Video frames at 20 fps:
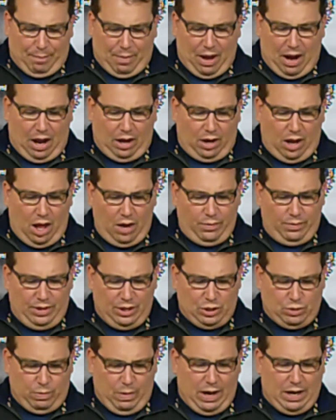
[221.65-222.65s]
But along
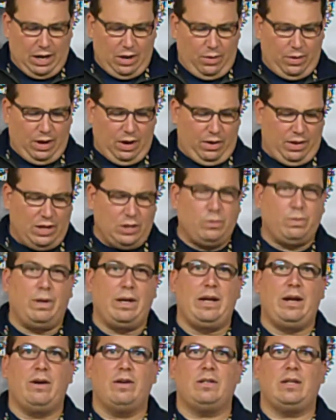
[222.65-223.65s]
with this radio here, this
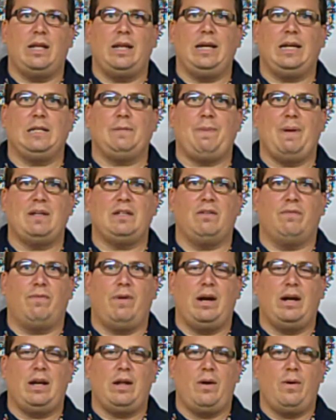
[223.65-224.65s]
one here is an
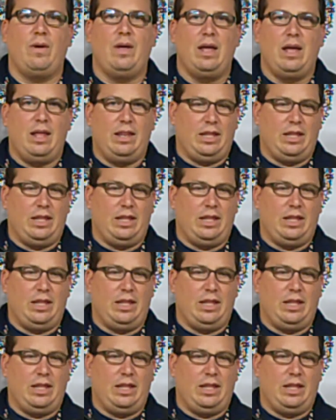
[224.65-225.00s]
inexpensive radio.